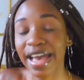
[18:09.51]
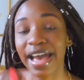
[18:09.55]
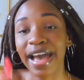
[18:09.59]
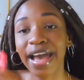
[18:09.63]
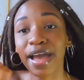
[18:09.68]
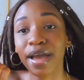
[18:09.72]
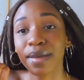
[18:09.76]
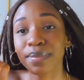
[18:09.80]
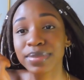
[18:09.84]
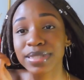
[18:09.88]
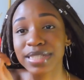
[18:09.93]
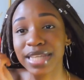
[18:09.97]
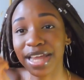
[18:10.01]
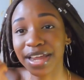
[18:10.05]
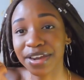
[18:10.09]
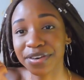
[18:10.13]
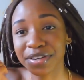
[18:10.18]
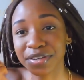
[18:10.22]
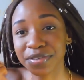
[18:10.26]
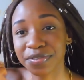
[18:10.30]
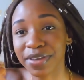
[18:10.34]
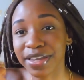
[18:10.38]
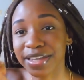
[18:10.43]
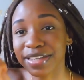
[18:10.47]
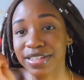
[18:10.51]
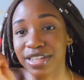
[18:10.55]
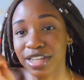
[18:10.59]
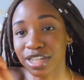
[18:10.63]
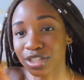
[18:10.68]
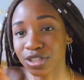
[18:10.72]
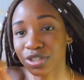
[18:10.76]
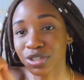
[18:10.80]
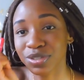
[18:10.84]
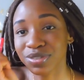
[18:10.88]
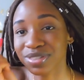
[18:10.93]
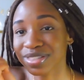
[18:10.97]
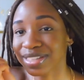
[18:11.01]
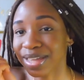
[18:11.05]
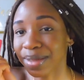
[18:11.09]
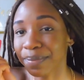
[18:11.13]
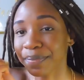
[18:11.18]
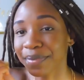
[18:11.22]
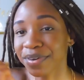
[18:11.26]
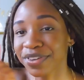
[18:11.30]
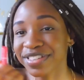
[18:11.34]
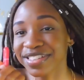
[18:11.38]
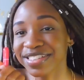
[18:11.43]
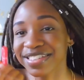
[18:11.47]
I'm terrified to use
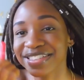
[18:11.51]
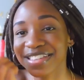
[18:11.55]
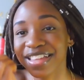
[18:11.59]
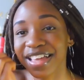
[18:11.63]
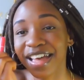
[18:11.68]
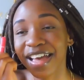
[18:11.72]
tampons,